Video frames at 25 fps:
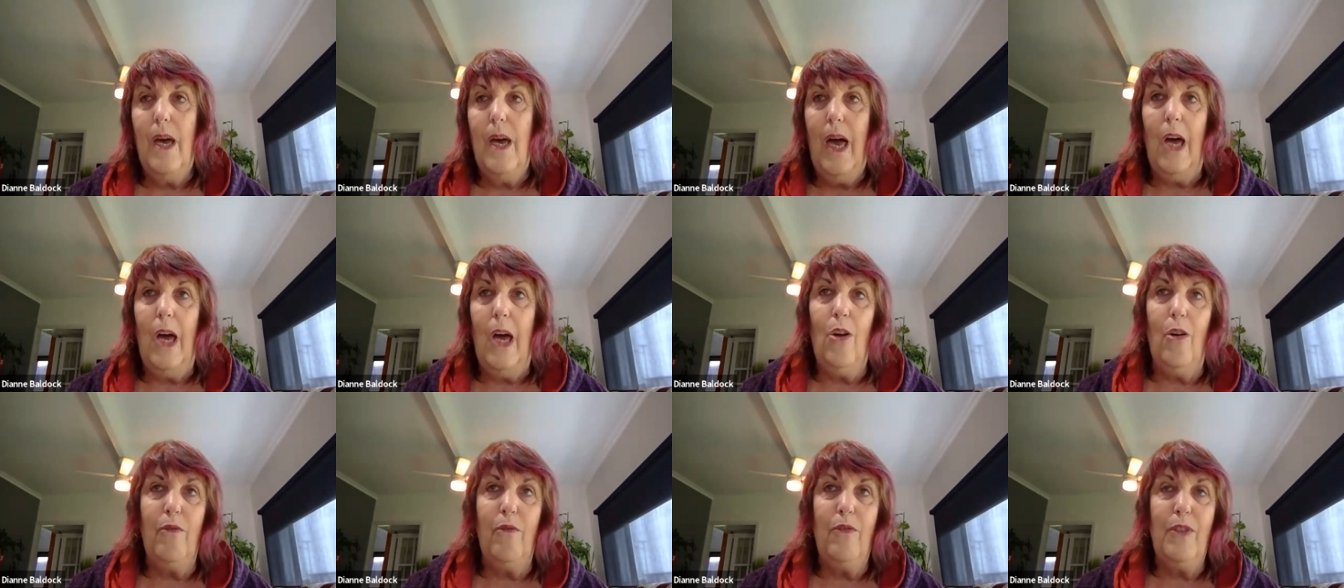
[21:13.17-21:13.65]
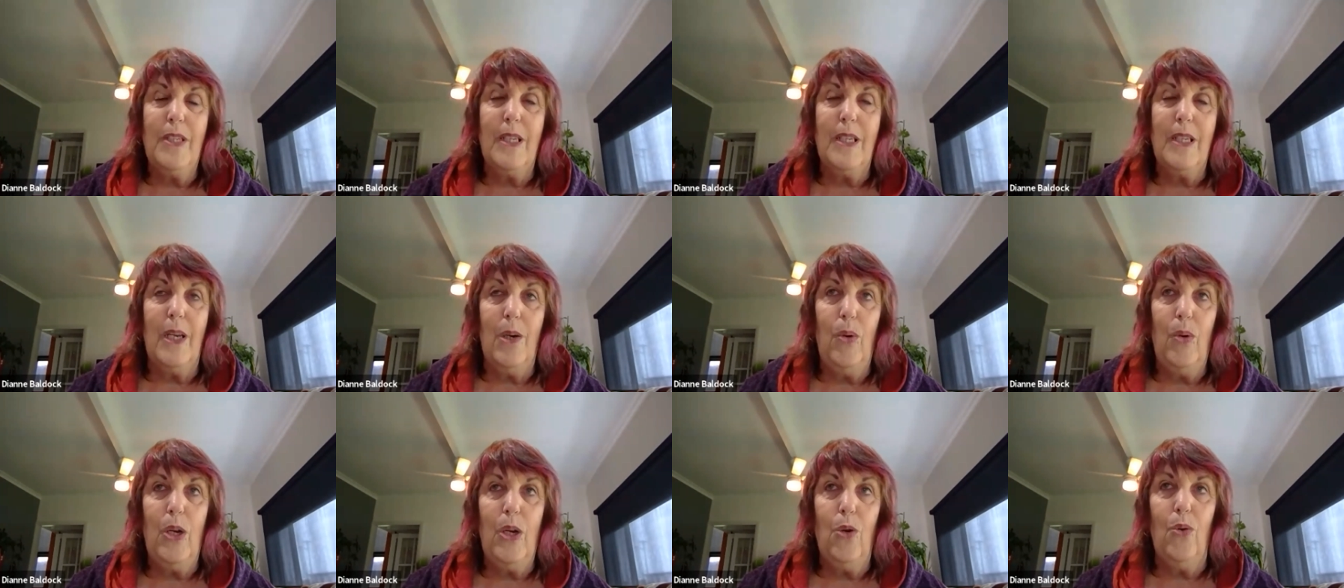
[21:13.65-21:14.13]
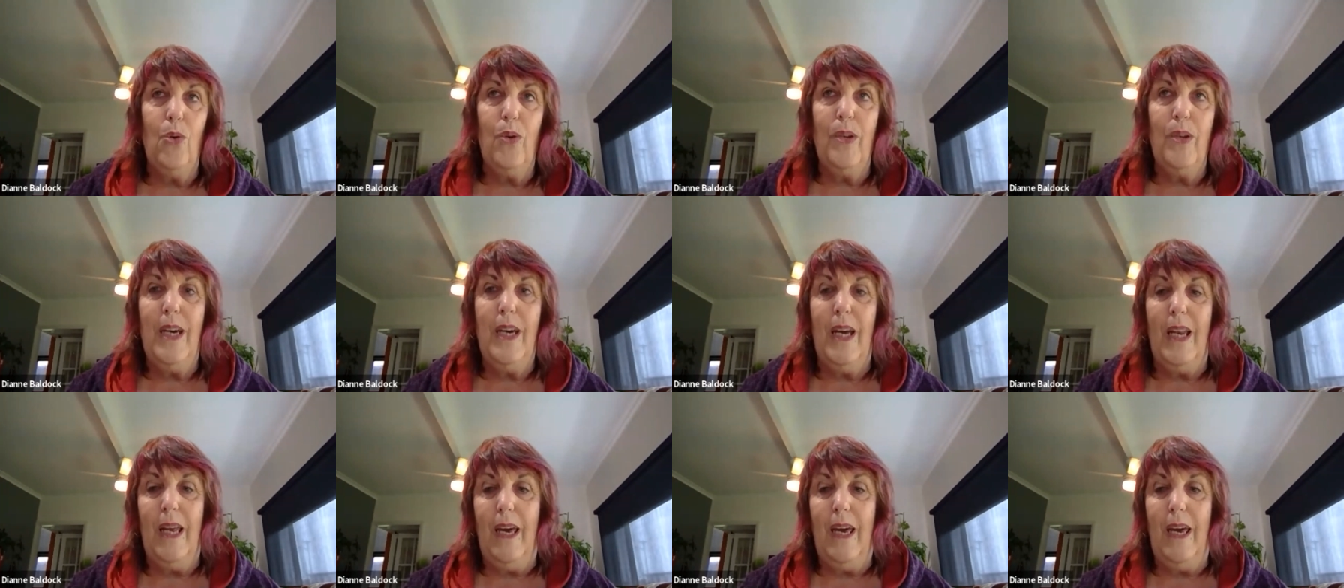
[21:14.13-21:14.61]
And obviously we couldn't
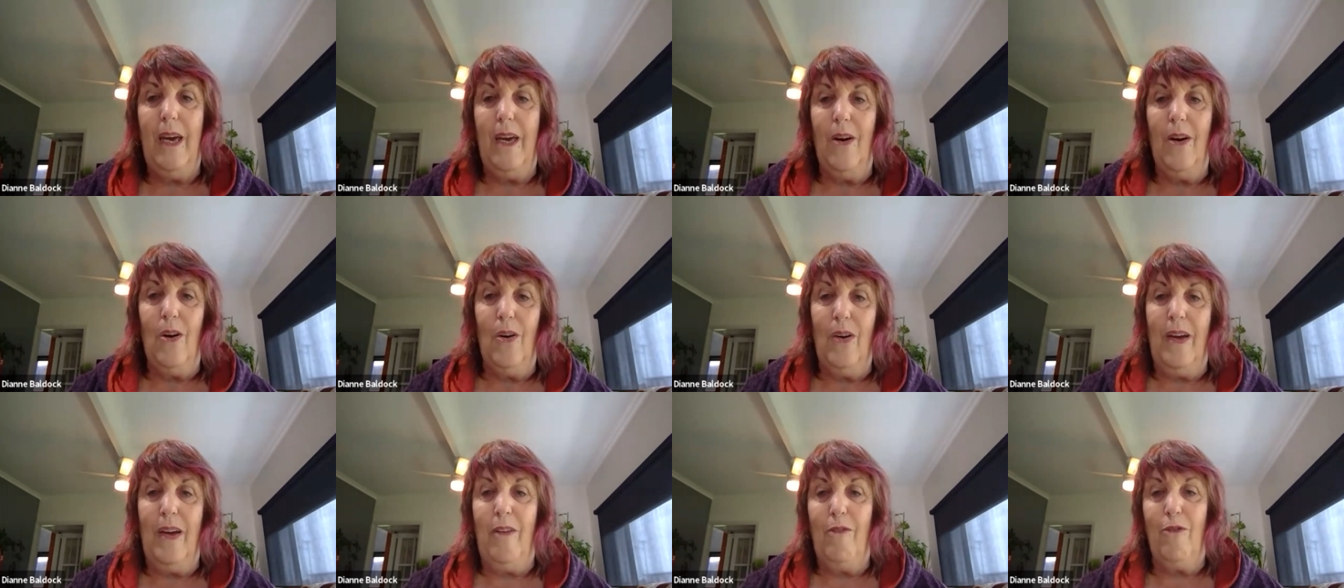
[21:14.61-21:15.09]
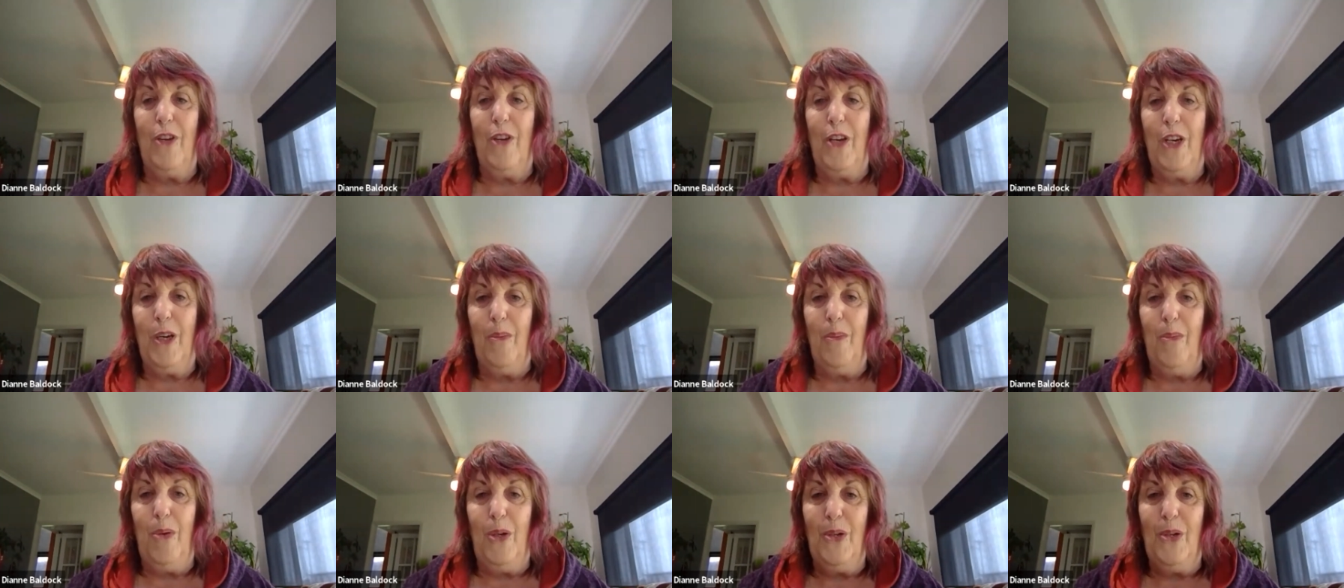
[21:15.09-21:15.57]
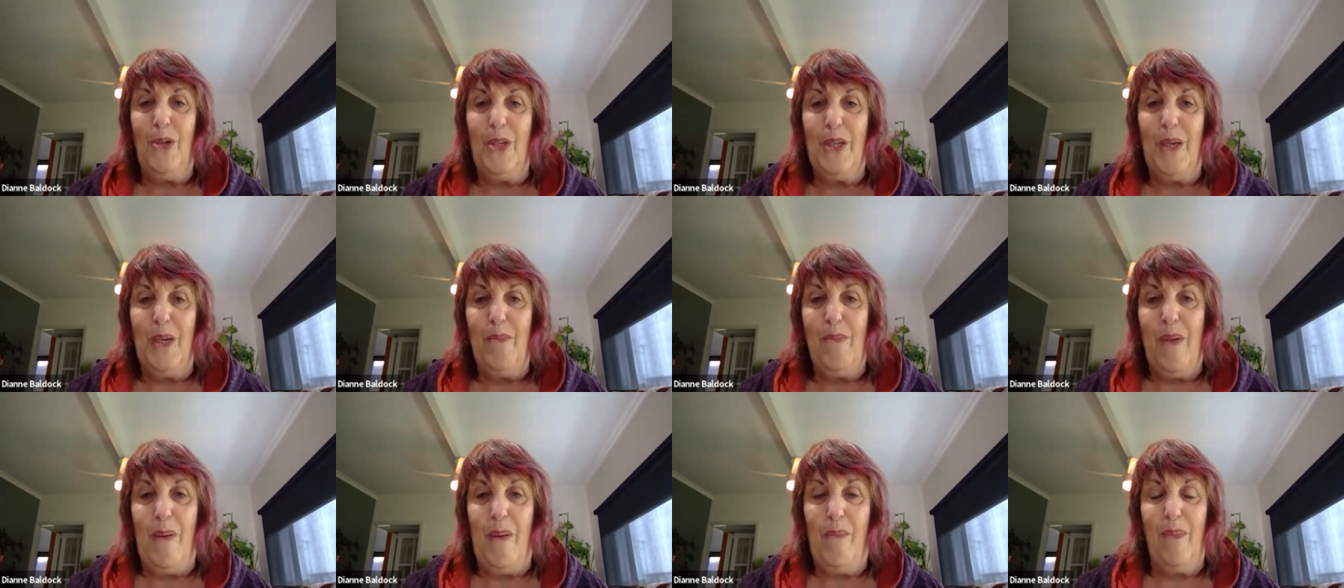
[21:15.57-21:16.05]
get every
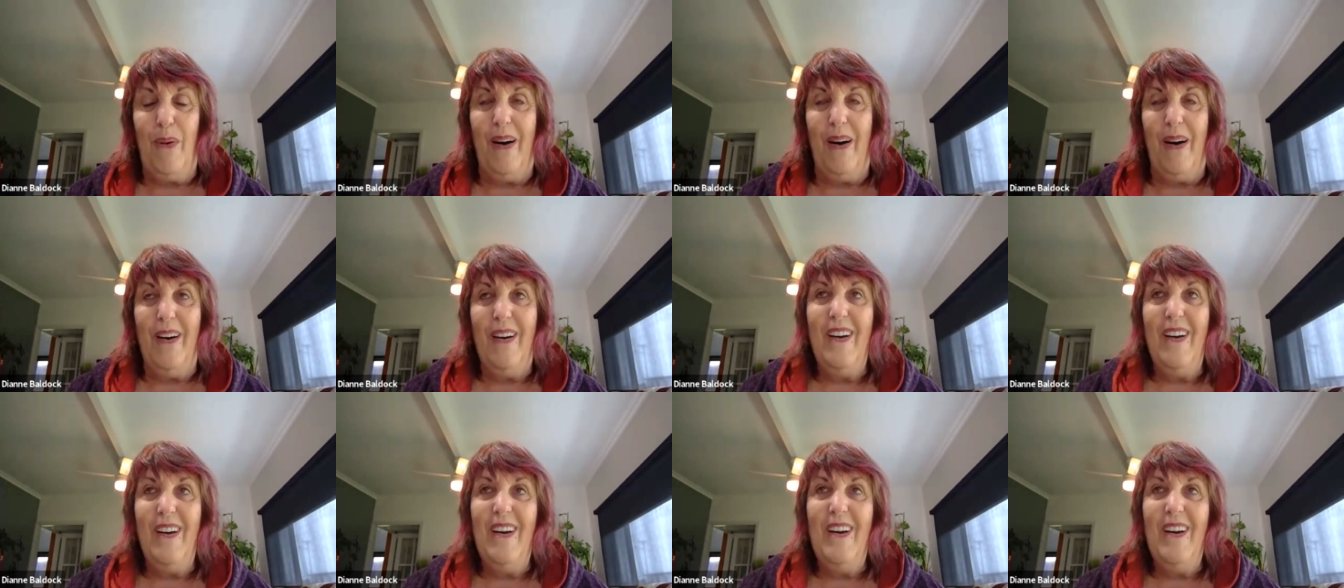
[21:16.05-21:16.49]
community member